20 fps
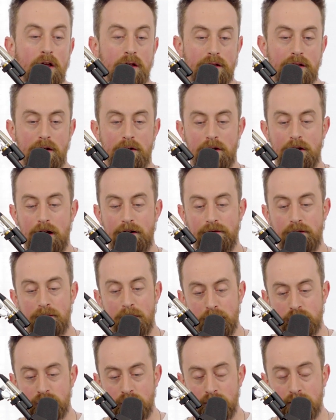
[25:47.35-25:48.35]
So you have the
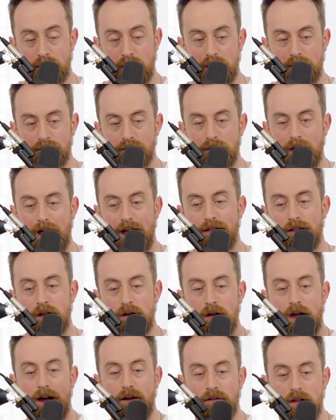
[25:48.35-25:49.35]
mushrooms, and
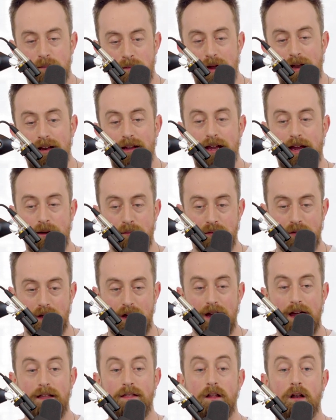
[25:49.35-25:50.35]
then you have the abandoned campsite,